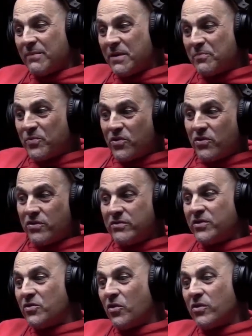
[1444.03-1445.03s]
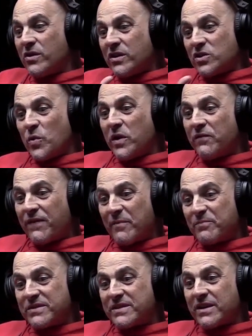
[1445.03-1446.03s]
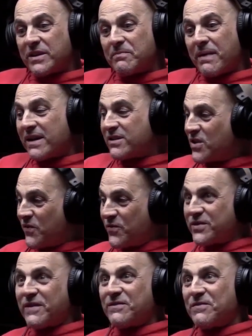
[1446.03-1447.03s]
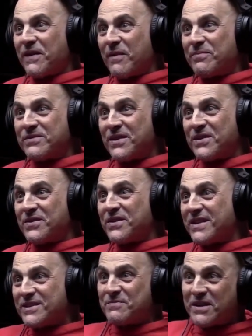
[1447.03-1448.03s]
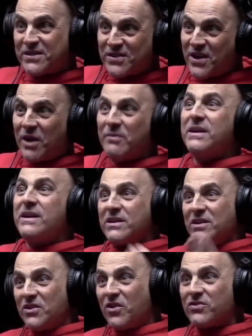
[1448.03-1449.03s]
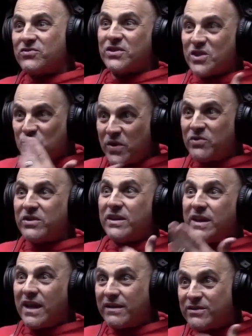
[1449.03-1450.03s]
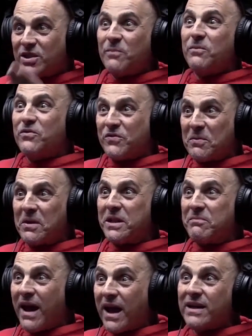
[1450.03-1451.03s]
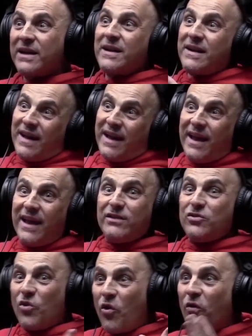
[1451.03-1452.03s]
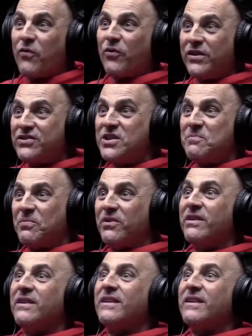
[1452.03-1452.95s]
me put, 25% of the bad stuff or 75% of this, mix it up, so this way you can get some of your money back and, offer it cheaper.